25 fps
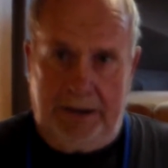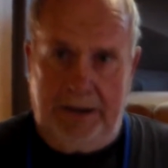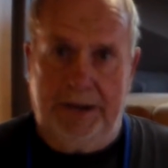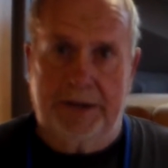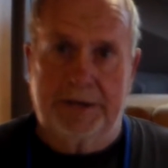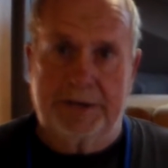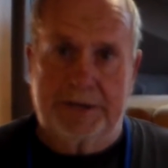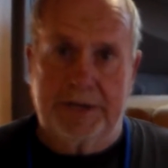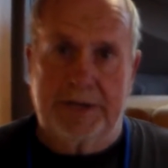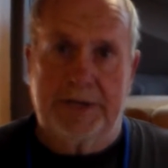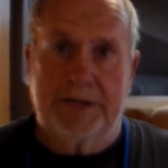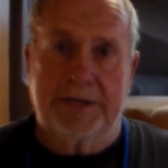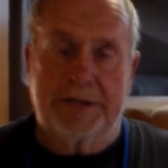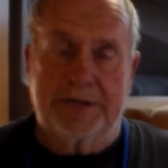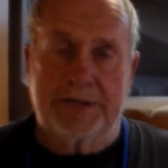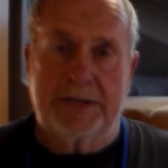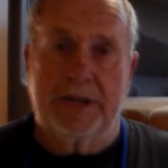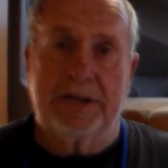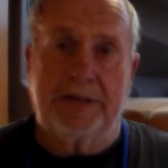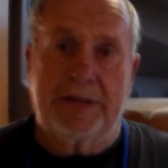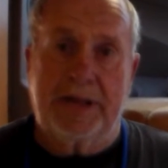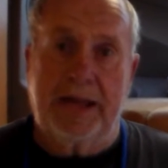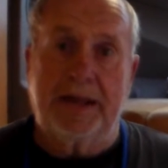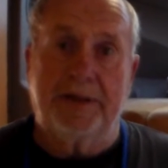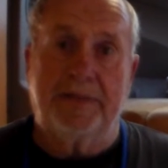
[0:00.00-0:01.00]

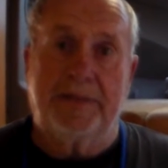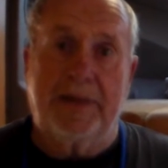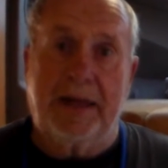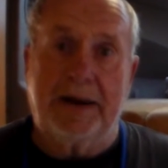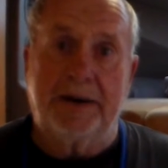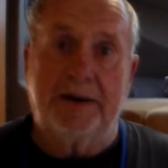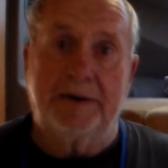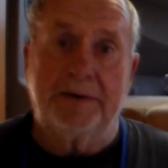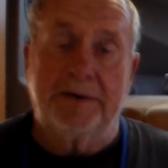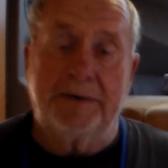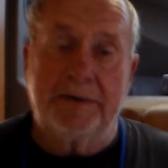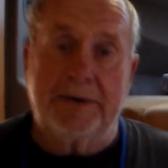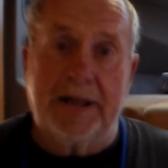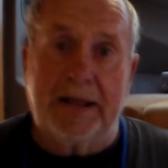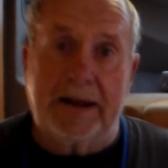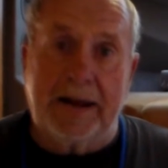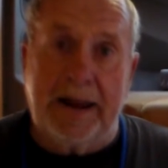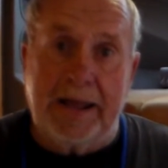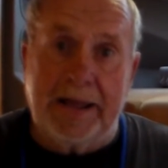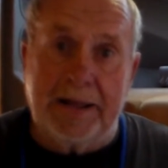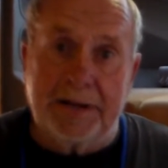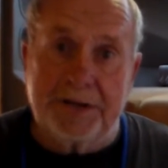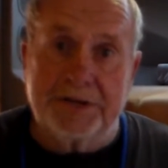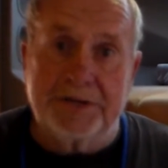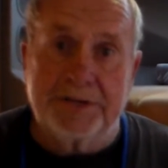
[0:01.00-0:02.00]
that
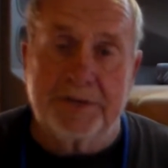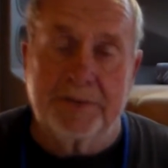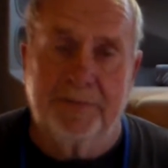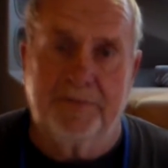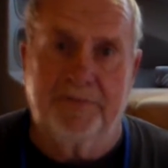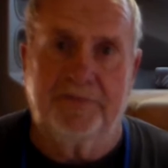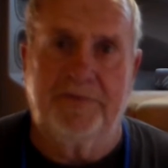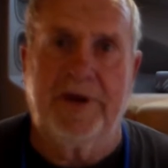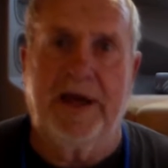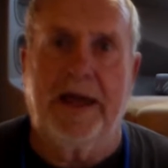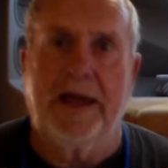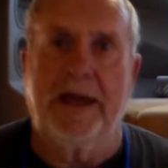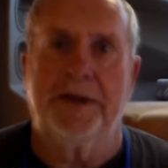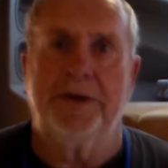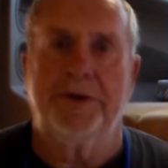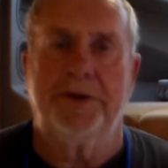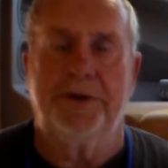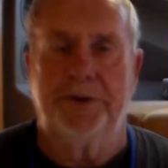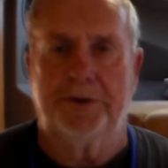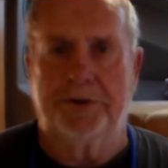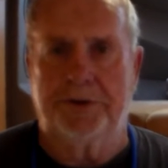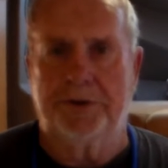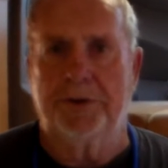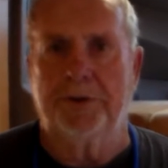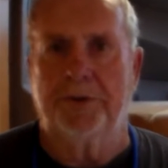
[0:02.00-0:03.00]
adds some
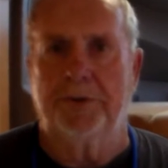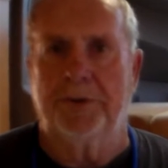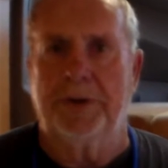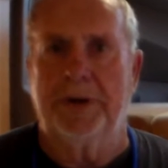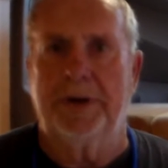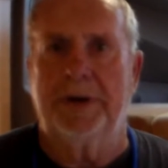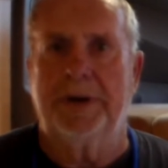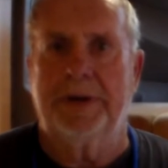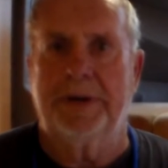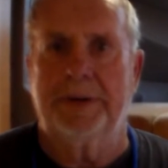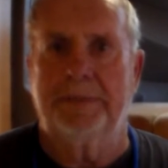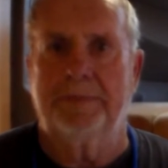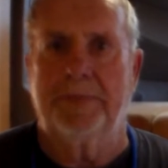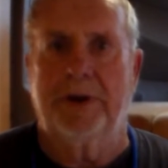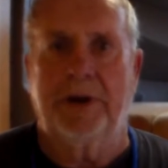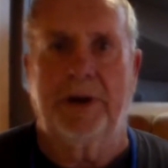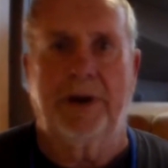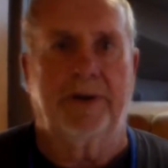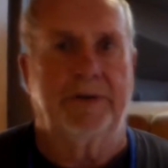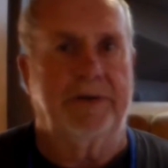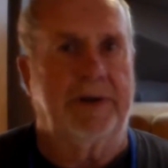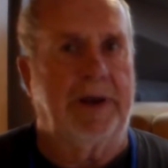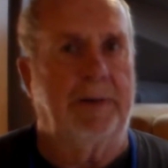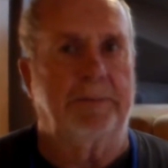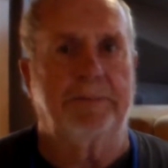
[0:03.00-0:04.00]
value to it,
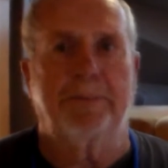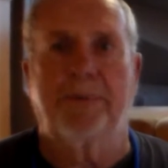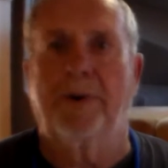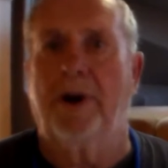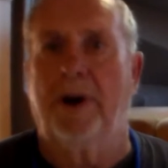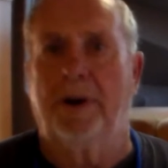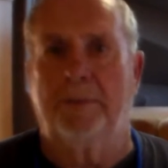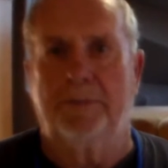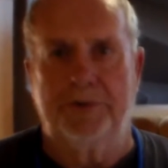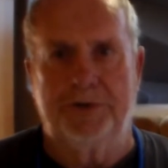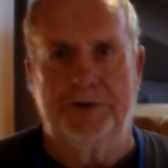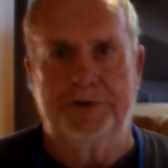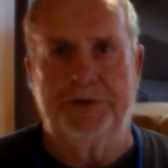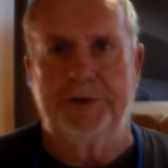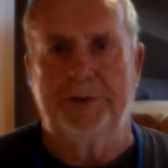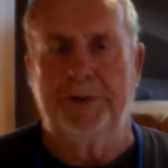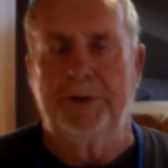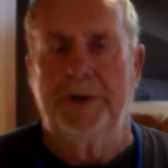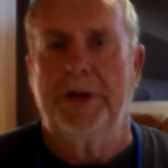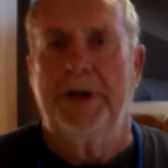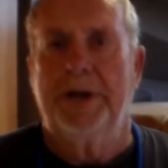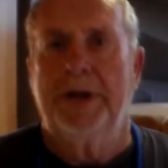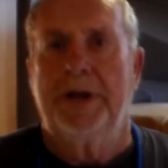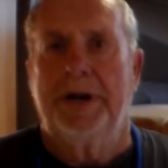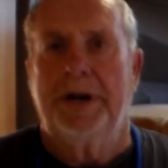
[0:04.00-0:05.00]
because I promise you,
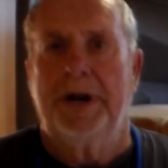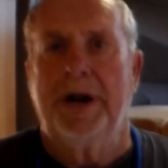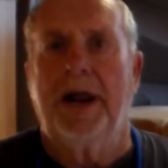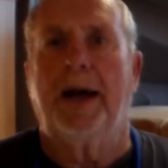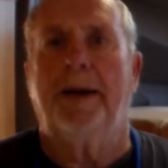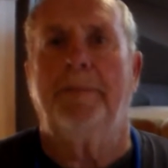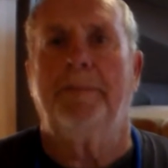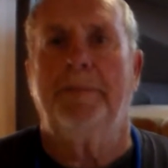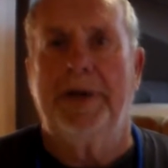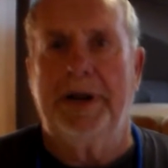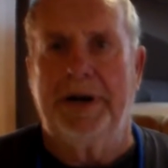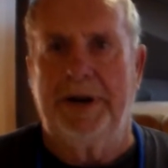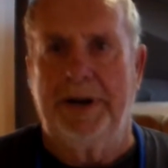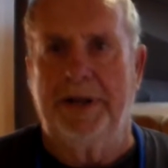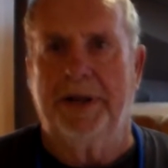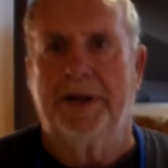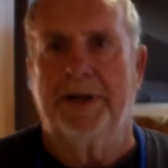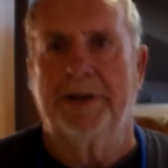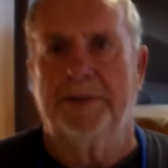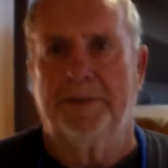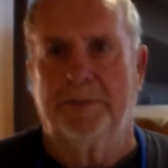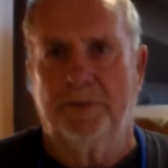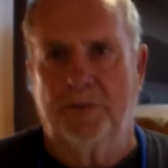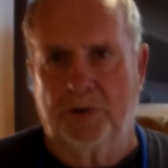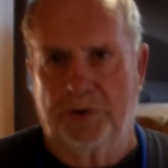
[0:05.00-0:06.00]
not many
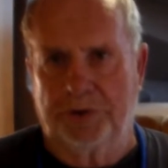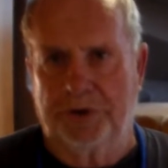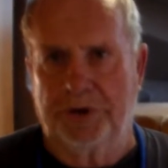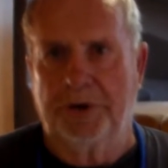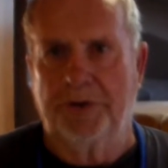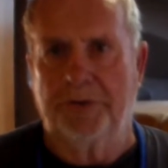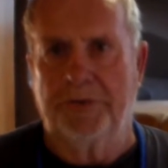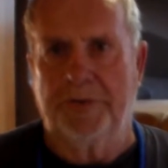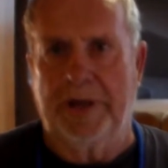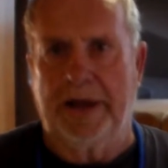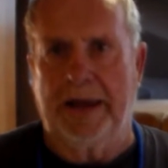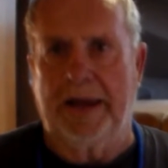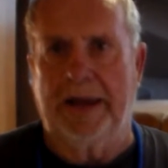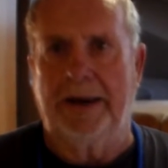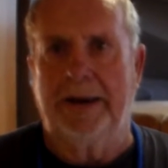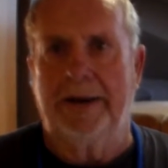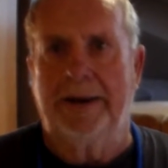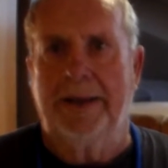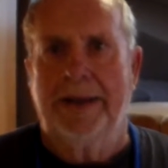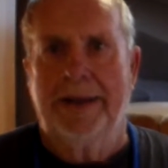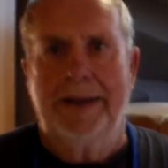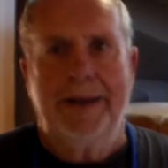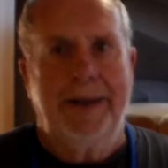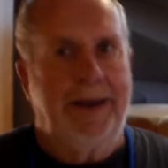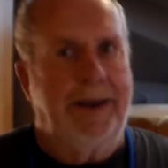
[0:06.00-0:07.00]
of them will do that.
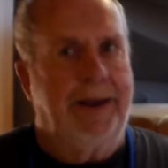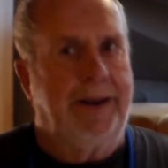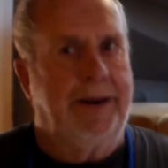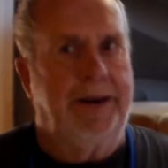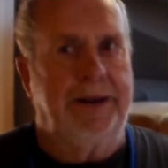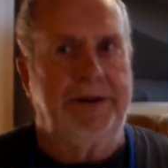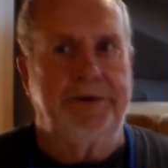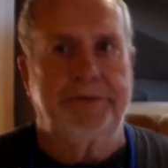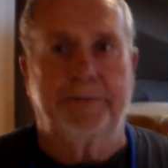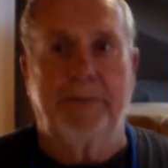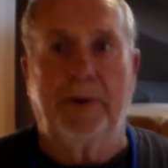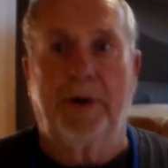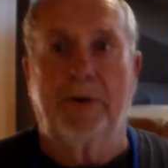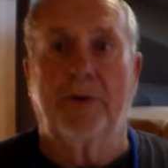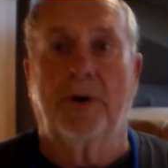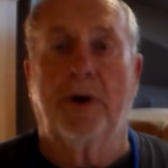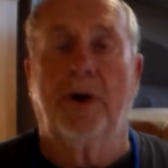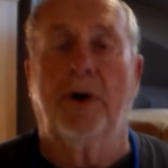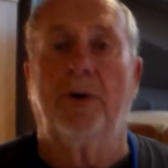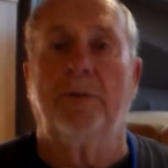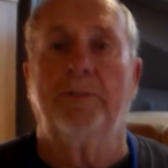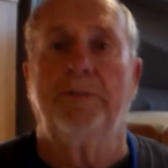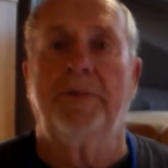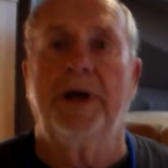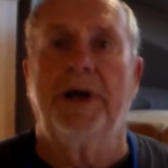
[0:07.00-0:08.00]
And these
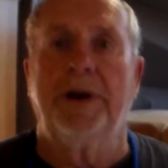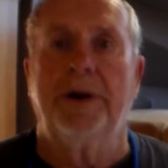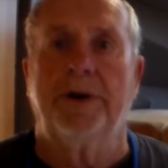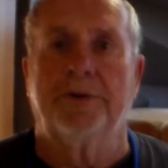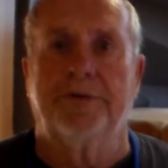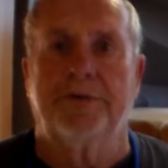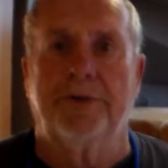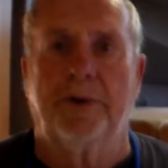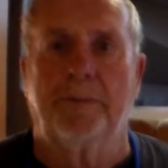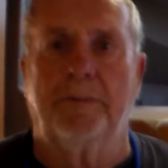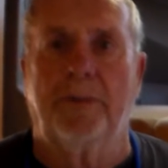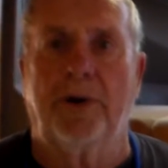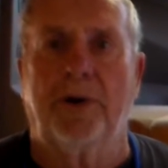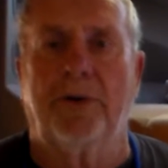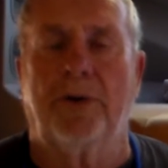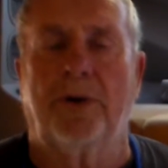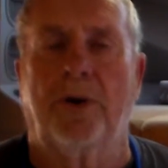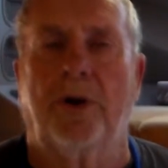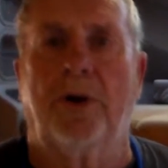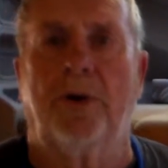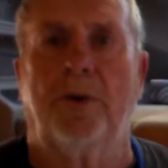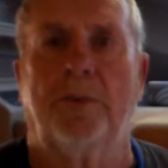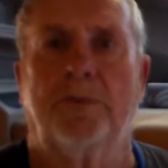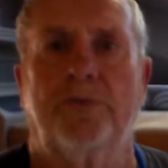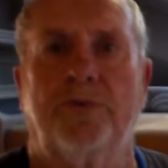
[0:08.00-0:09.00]
motorhome dealers or
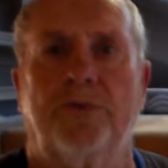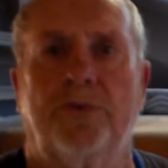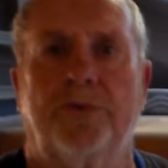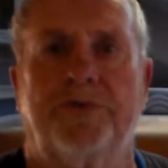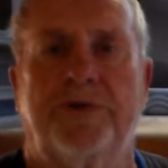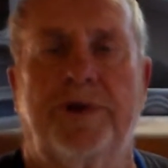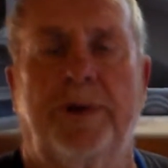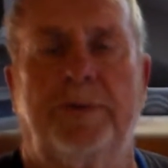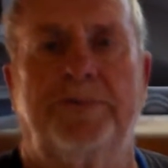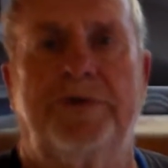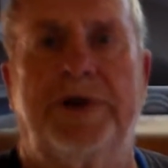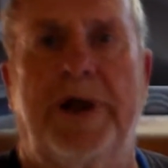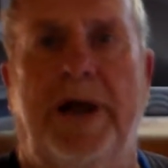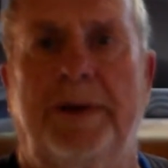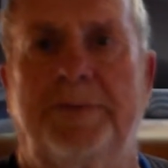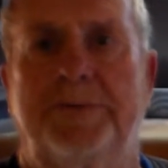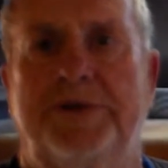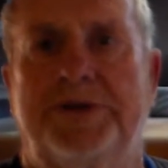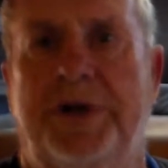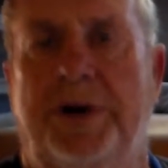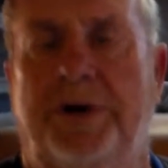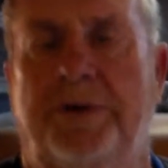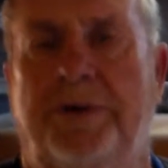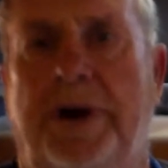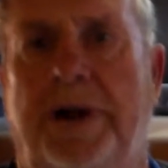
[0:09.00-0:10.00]
motorhomes will sometimes
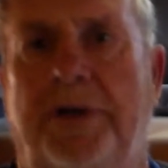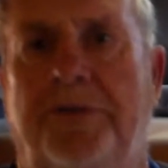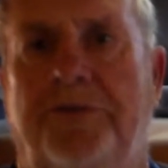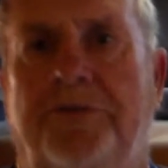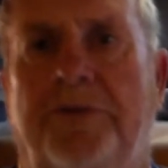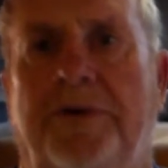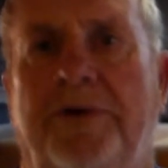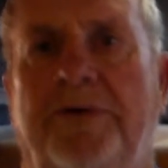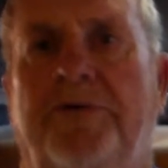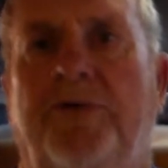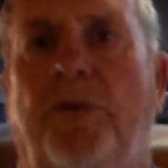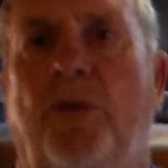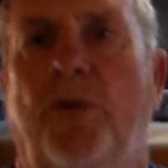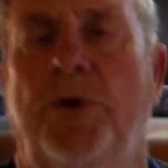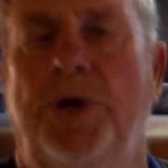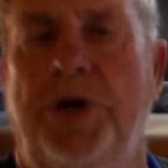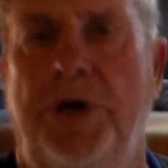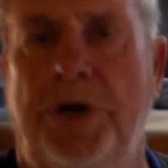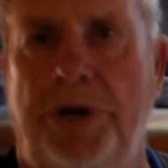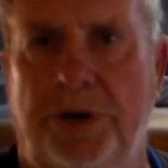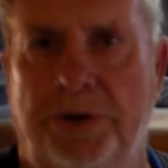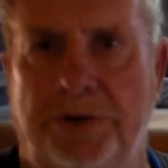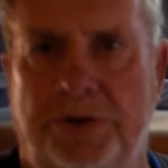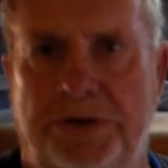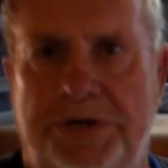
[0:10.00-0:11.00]
sit around 3 or 4
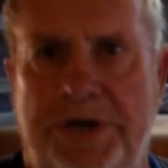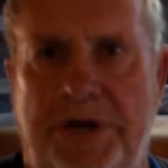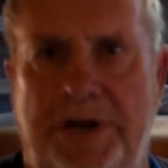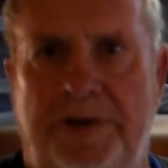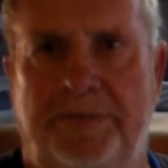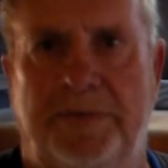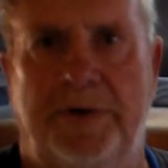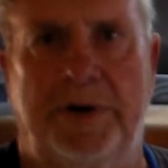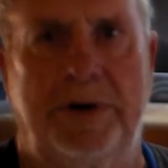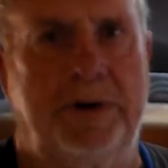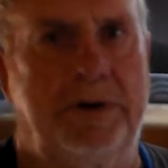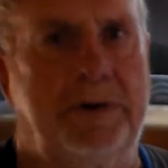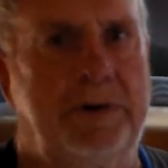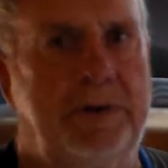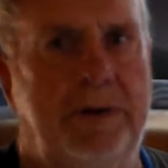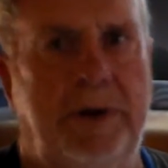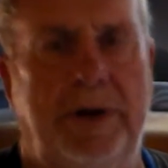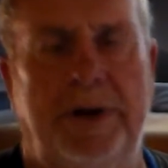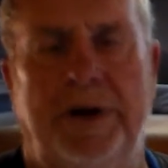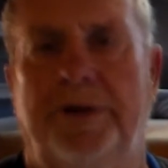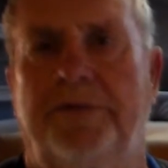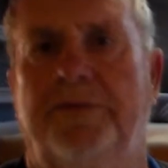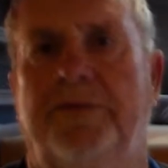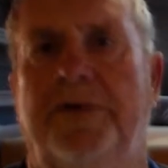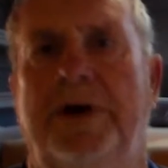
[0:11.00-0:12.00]
years, even
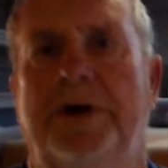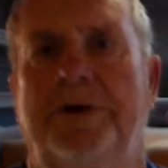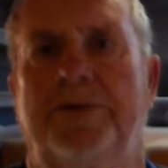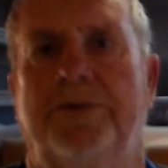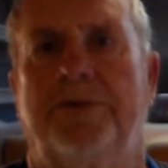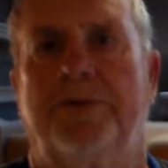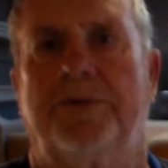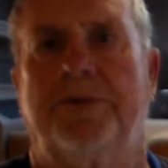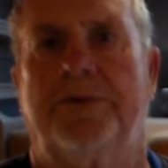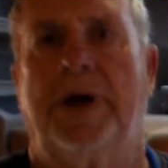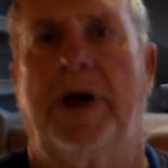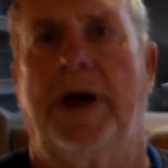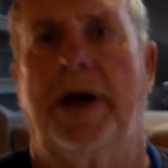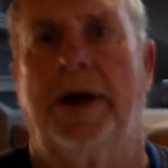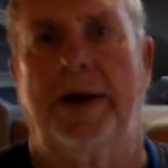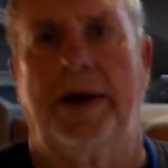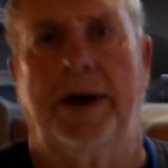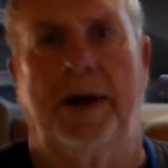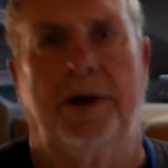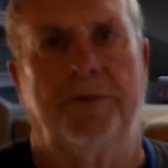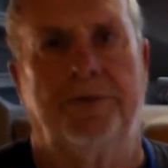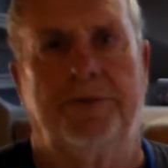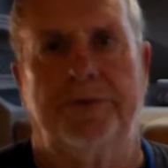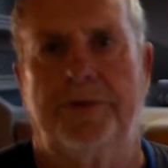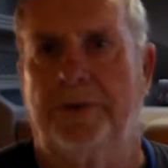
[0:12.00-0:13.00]
individuals, God
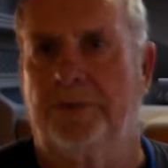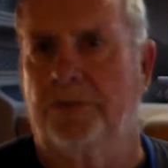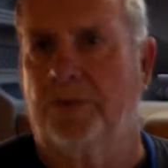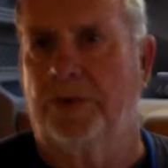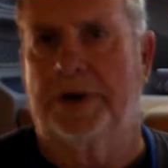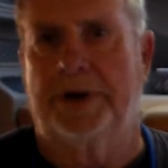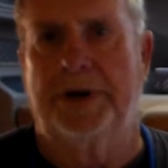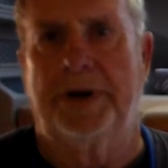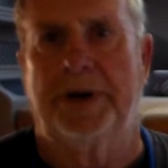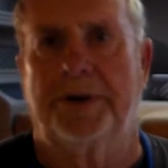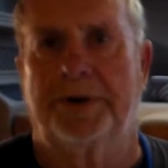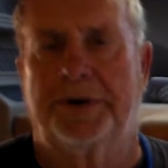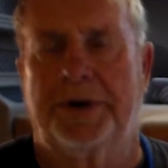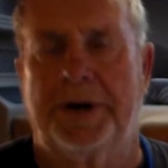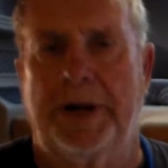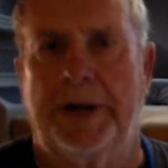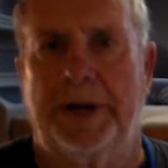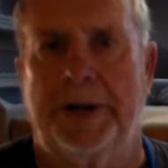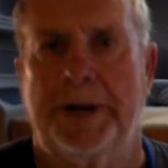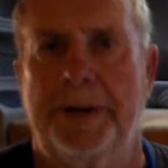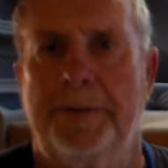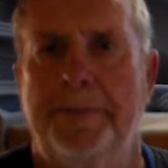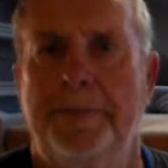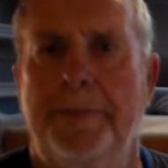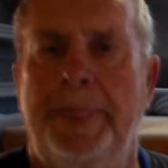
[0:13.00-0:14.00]
knows what they'll tell
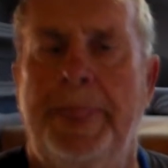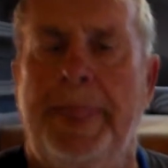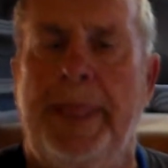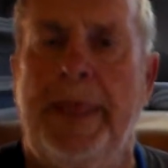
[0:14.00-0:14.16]
you.